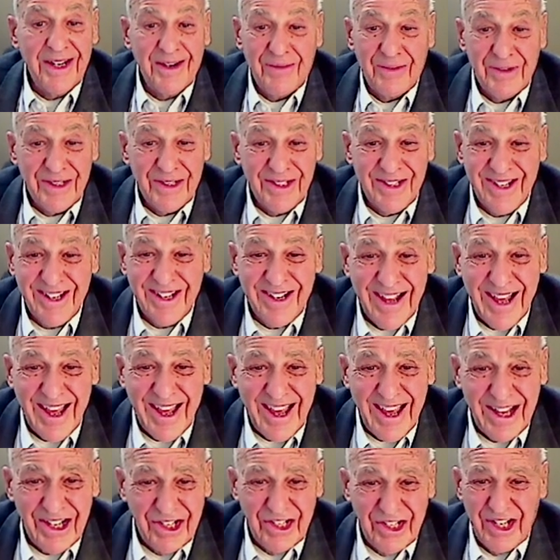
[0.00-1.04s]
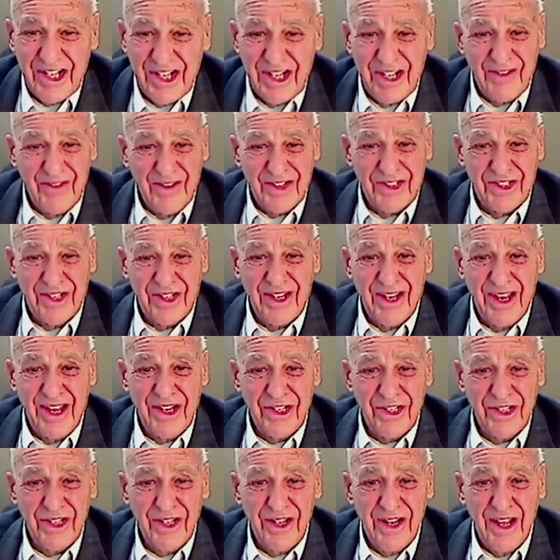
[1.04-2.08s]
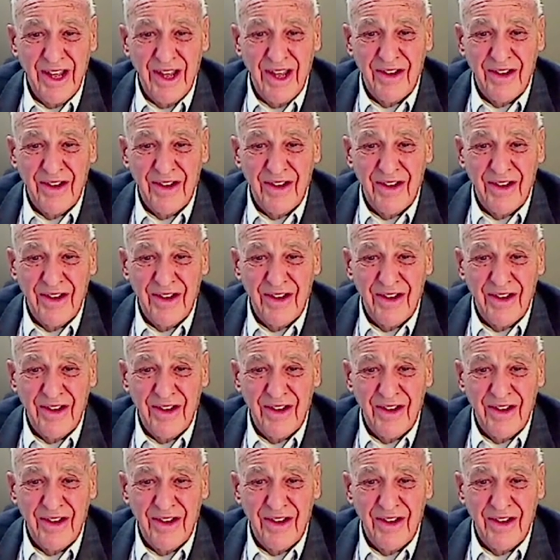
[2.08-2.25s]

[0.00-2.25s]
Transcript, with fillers: never did a scene investigation,